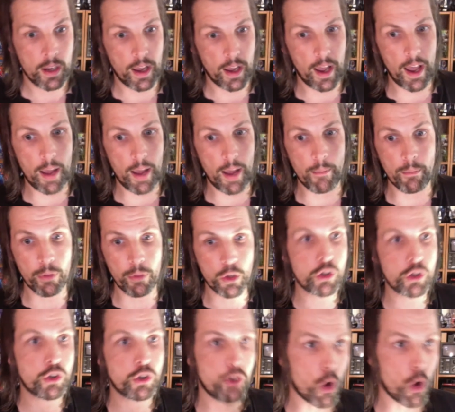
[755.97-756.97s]
there's
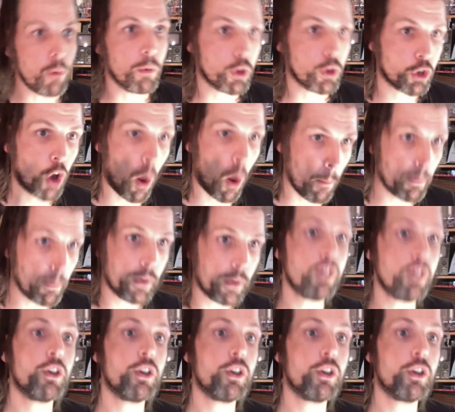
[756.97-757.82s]
so much competition